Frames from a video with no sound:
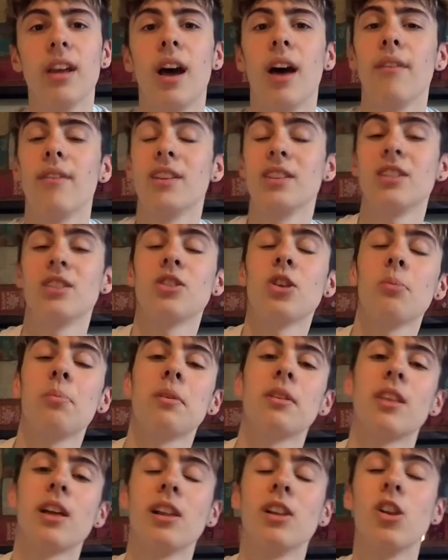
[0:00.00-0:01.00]
I think it's a
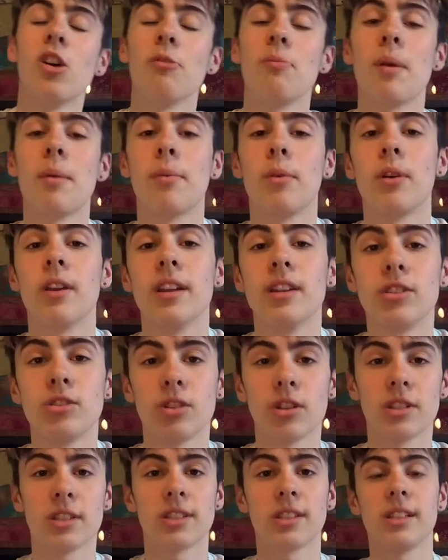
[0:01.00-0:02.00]
topic that a lot of people are
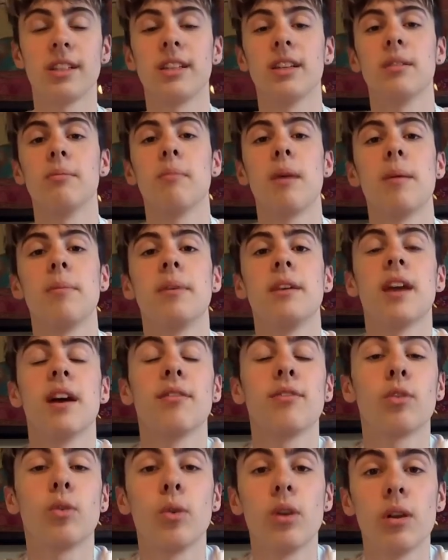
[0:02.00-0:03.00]
interested in and maybe
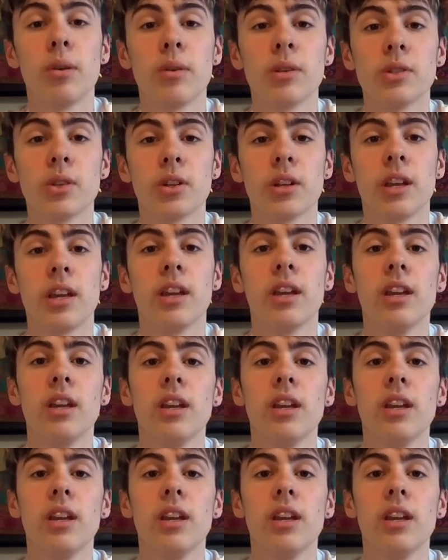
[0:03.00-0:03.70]
have queries on it.